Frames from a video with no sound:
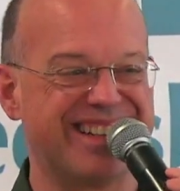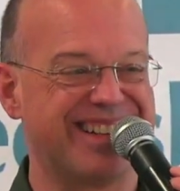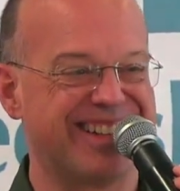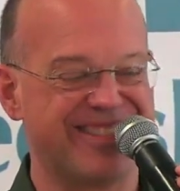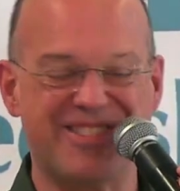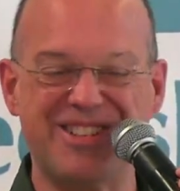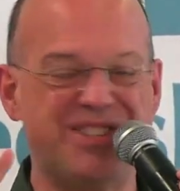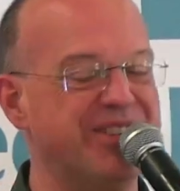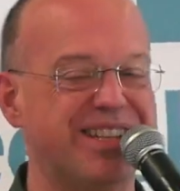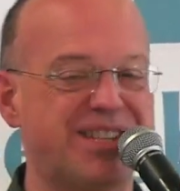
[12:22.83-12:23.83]
We're
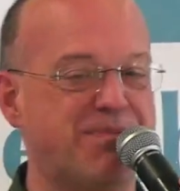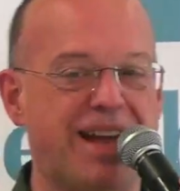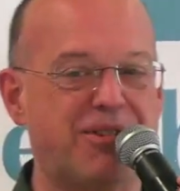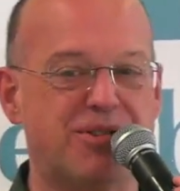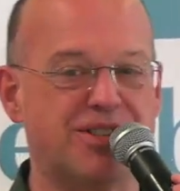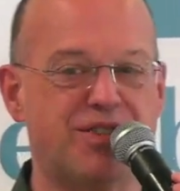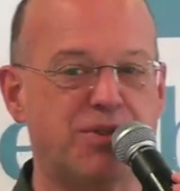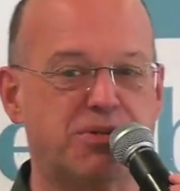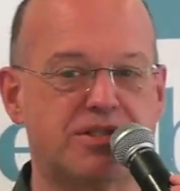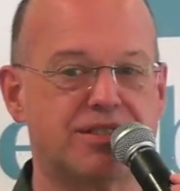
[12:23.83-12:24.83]
doing this backwards,
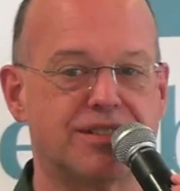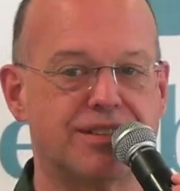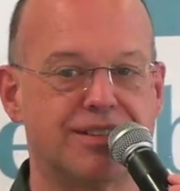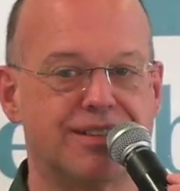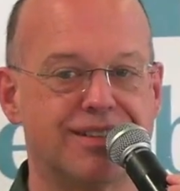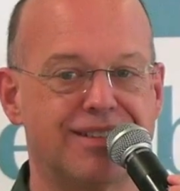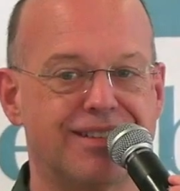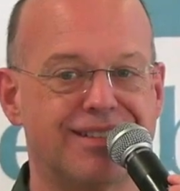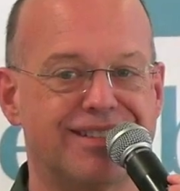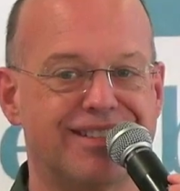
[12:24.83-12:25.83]
folks.
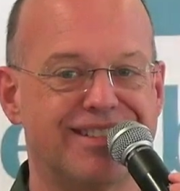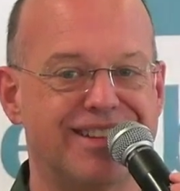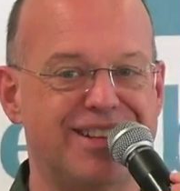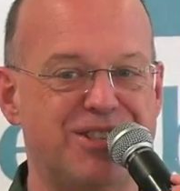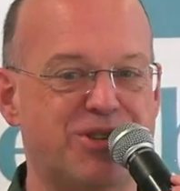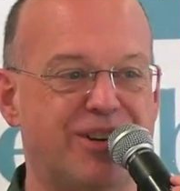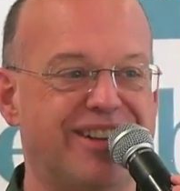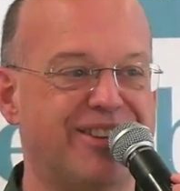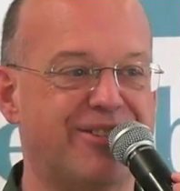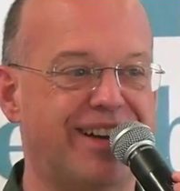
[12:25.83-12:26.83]
Enjoy
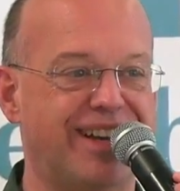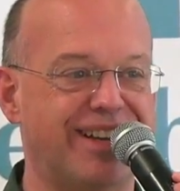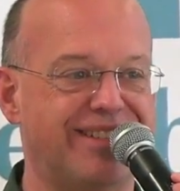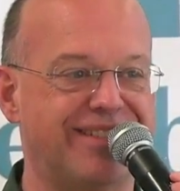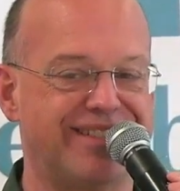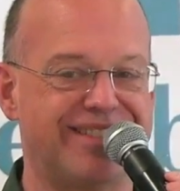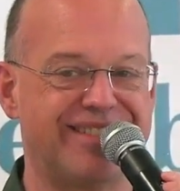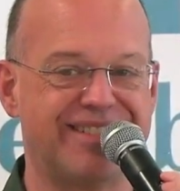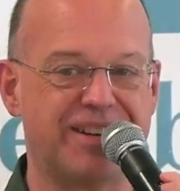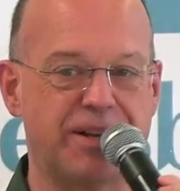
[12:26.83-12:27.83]
the ride.
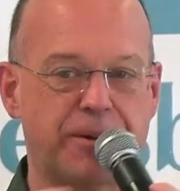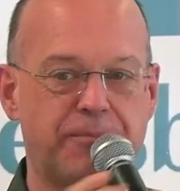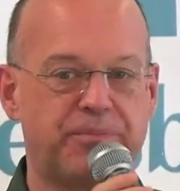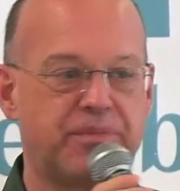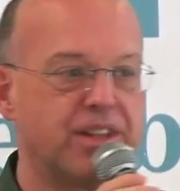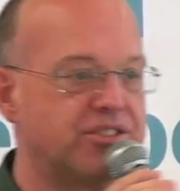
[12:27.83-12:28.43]
Sing